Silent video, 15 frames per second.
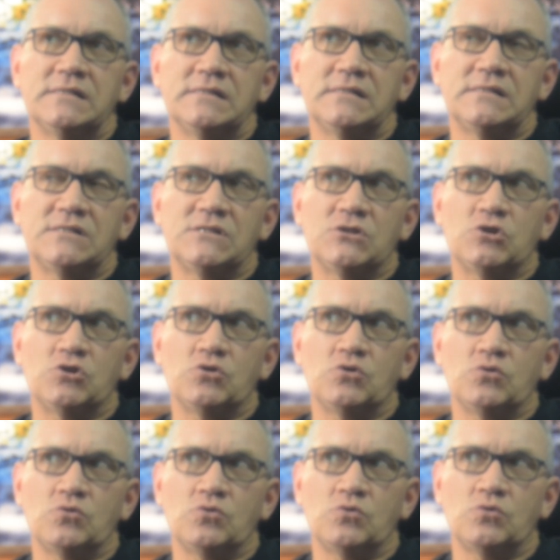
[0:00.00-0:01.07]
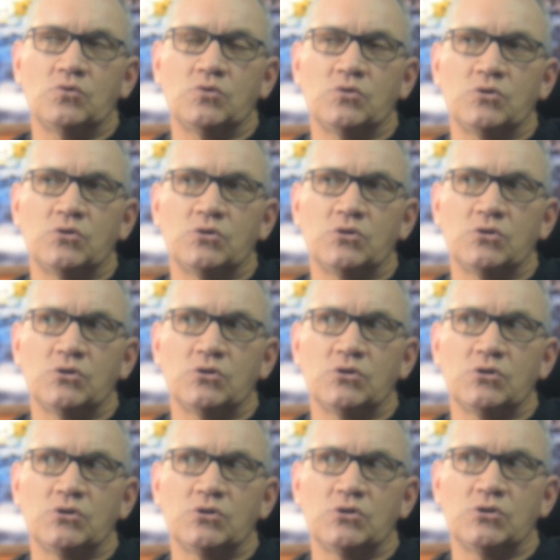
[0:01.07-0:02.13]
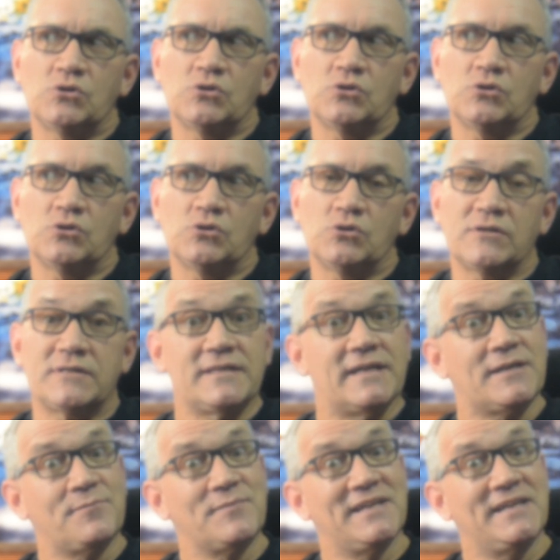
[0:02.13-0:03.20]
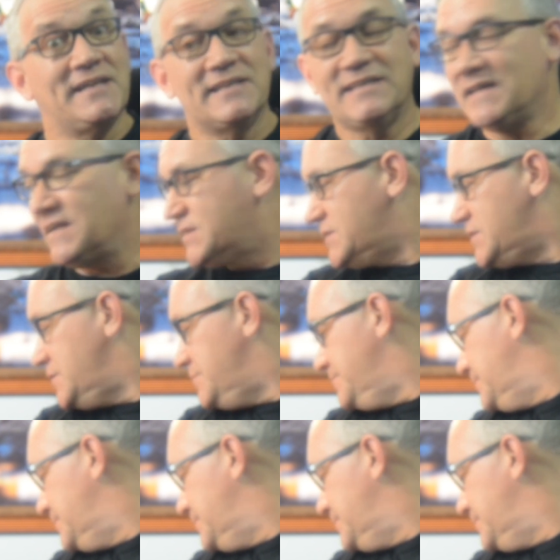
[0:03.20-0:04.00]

So looks like I'm getting a text.